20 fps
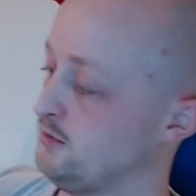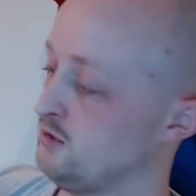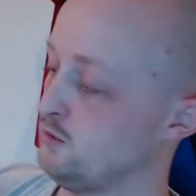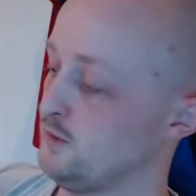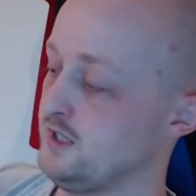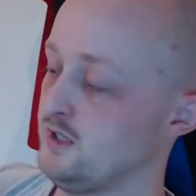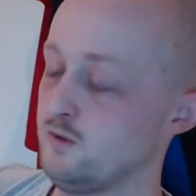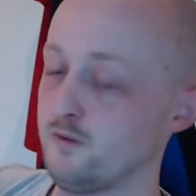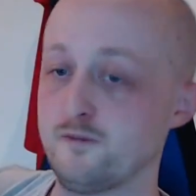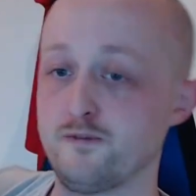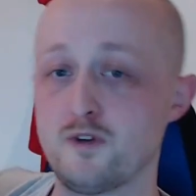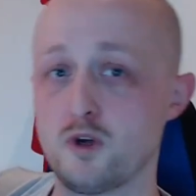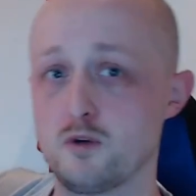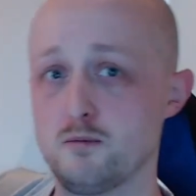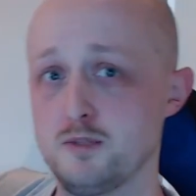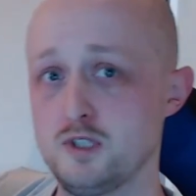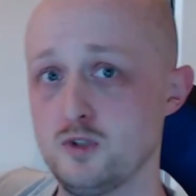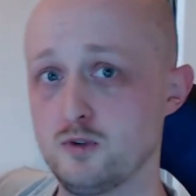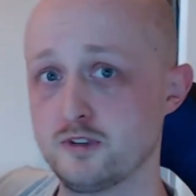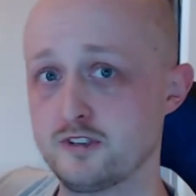between your
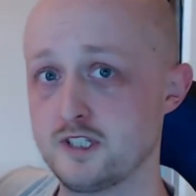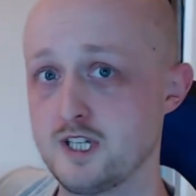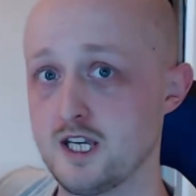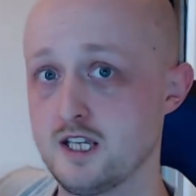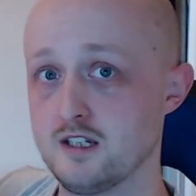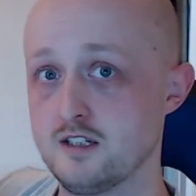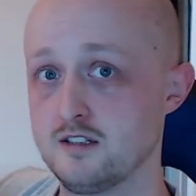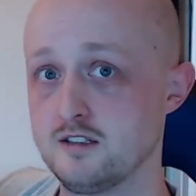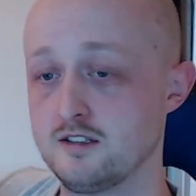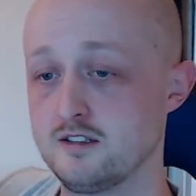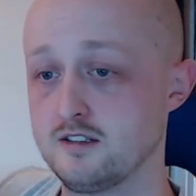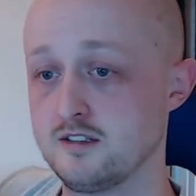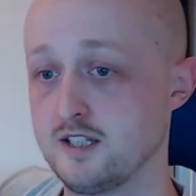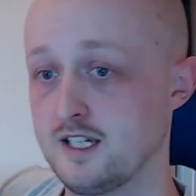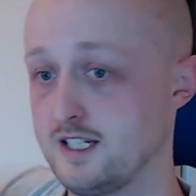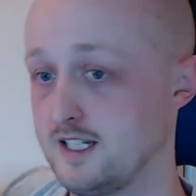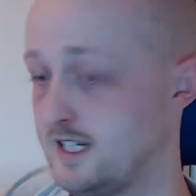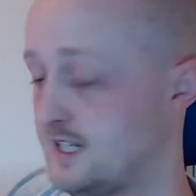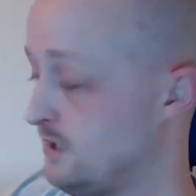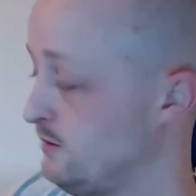foam and your skin
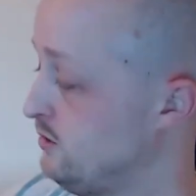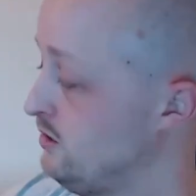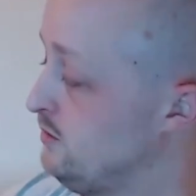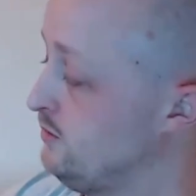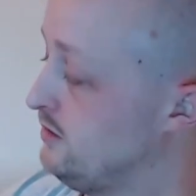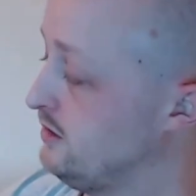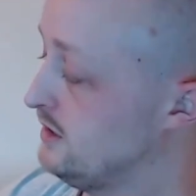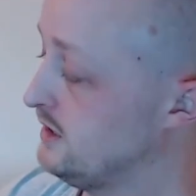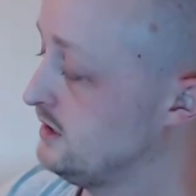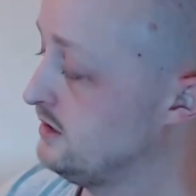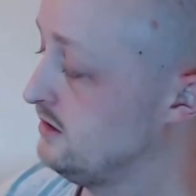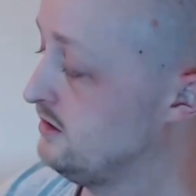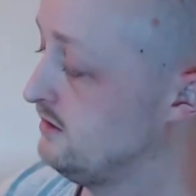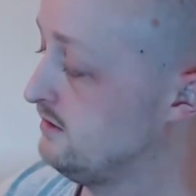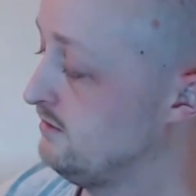and allows you to